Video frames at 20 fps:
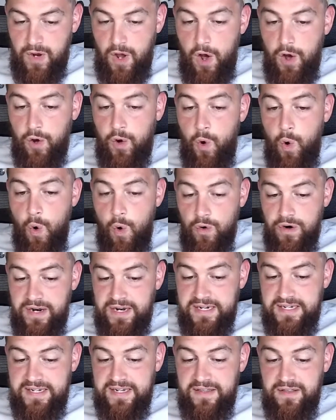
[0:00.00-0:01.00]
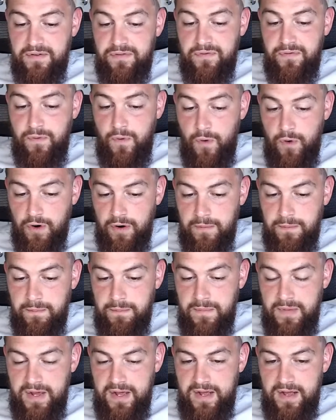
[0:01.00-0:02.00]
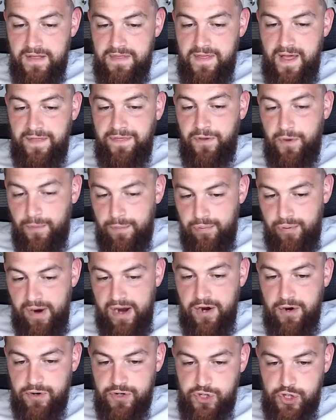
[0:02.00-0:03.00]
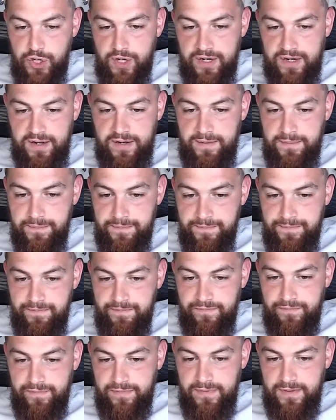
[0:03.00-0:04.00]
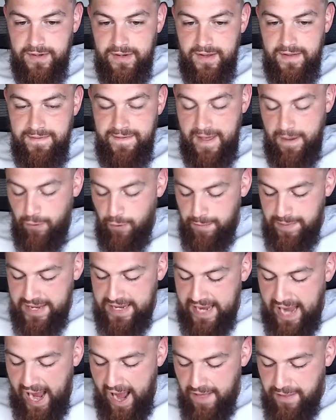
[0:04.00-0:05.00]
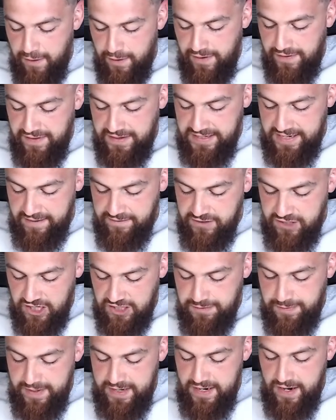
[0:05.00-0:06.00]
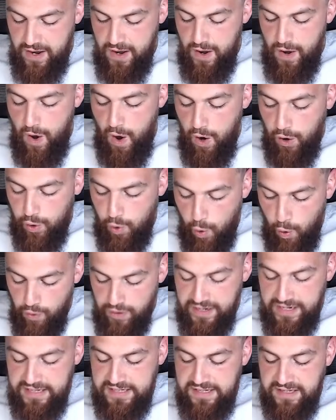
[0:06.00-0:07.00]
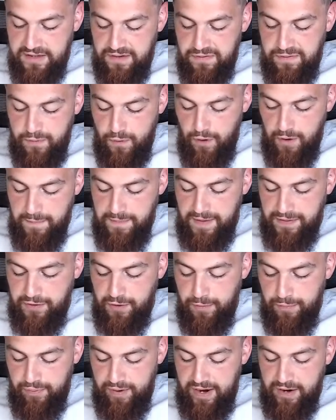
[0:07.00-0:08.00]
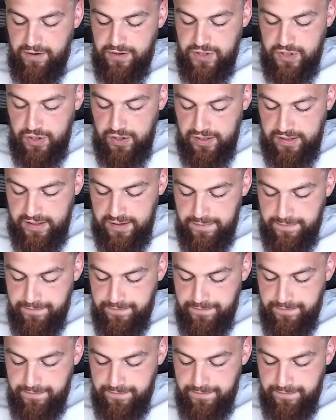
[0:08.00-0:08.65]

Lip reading: according to the form that their prayer took. They will be gathered on the day of judgment according to the form that their prayer took.